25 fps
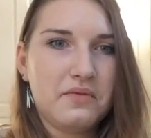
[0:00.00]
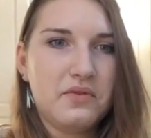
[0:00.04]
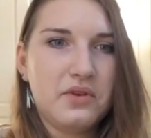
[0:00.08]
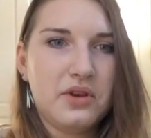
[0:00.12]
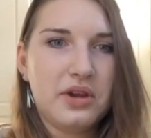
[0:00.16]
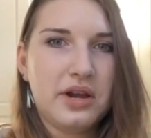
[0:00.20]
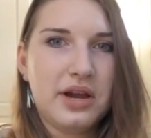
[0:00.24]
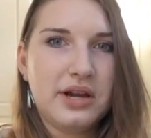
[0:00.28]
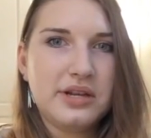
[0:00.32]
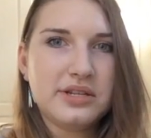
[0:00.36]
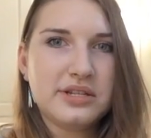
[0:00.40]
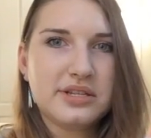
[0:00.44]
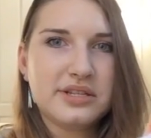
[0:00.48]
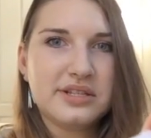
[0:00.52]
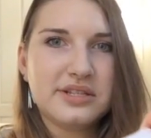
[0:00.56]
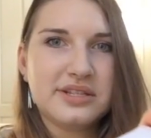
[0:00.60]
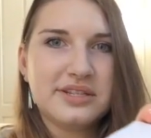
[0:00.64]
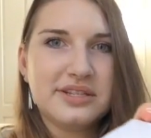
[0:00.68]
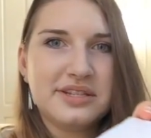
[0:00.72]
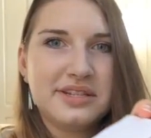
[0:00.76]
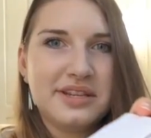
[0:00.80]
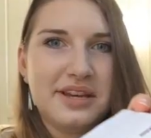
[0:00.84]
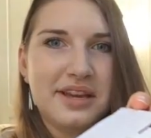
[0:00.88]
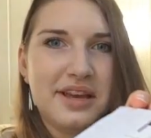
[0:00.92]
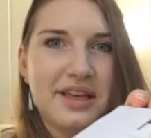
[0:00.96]
You guys can
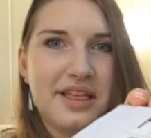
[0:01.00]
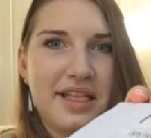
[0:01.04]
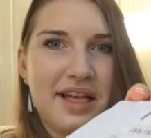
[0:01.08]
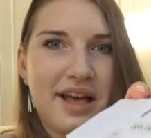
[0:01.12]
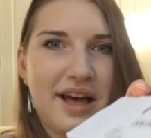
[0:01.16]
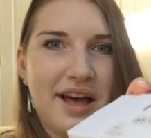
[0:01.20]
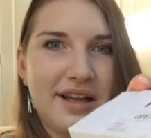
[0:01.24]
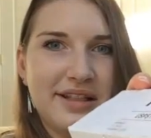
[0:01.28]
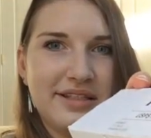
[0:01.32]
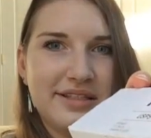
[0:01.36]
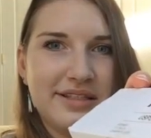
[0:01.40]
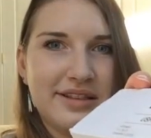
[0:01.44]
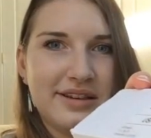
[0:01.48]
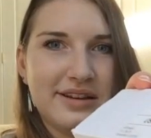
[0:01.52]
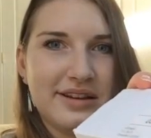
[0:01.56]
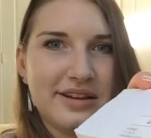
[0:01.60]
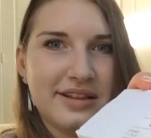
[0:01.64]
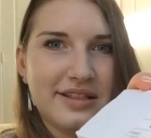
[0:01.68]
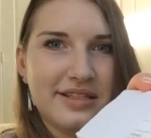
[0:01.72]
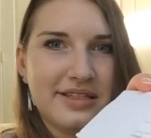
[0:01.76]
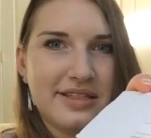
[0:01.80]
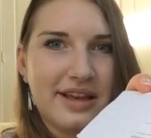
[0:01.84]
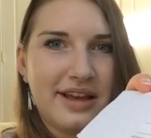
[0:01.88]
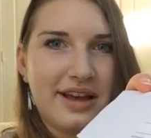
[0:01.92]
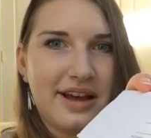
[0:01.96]
see that. Look
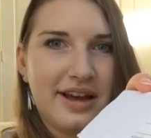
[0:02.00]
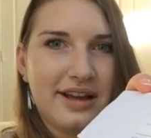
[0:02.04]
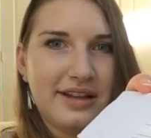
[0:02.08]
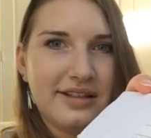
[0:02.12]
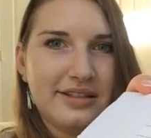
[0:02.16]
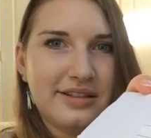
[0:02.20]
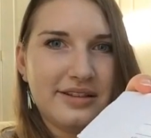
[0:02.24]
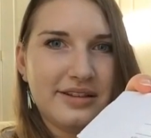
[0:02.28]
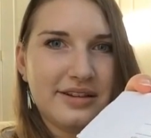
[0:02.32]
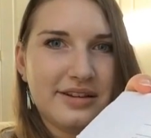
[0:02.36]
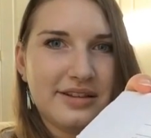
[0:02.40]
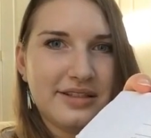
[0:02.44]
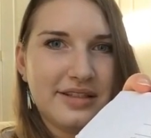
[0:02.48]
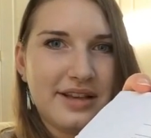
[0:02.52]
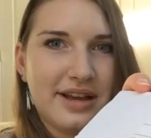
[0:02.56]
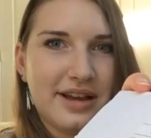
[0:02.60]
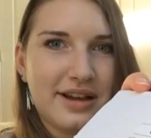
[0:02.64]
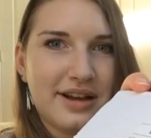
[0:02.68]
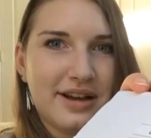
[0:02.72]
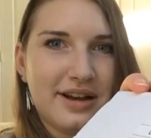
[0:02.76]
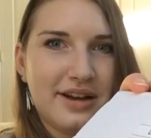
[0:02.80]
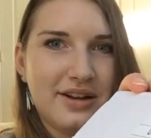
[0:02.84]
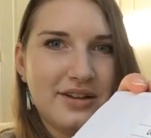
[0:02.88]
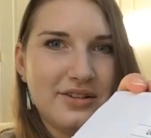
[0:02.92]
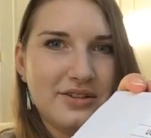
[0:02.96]
at that. Look at
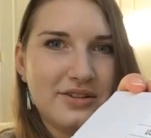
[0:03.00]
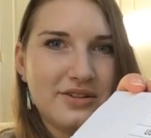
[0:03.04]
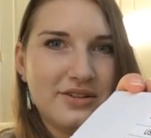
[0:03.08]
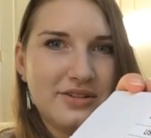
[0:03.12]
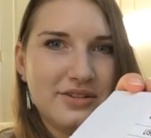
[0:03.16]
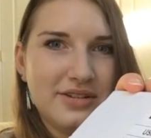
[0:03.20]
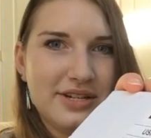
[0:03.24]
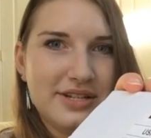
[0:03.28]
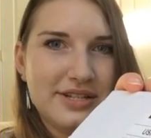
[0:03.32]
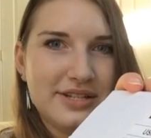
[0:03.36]
that color.